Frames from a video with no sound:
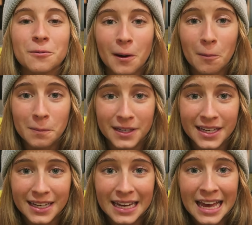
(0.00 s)
your
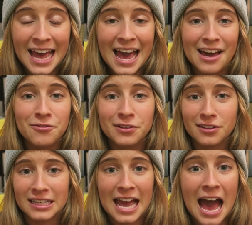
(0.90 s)
well-being and
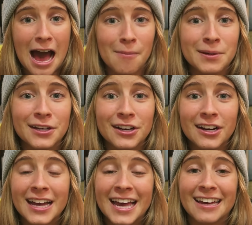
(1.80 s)
feeling
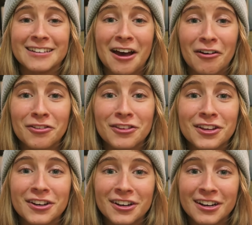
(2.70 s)
happier and
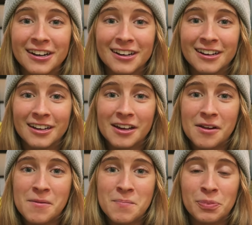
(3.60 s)
healthier.
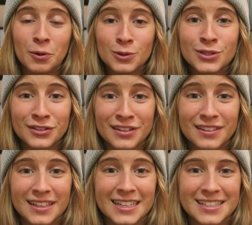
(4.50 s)
Those are the
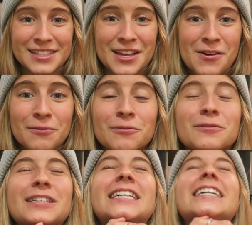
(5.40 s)
things that
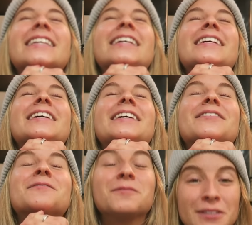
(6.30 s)
really,
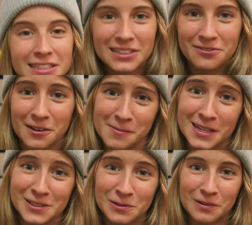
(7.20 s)
really fill
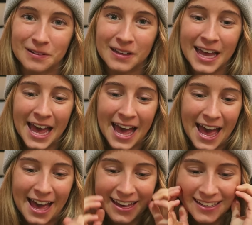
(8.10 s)
my soul.
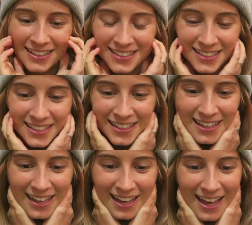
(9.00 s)
And
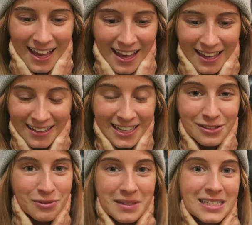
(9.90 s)

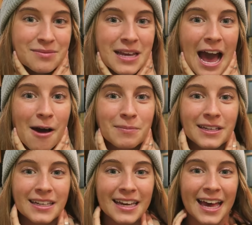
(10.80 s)
that's what makes me
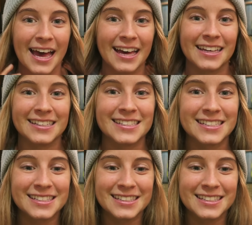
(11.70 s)
happy. And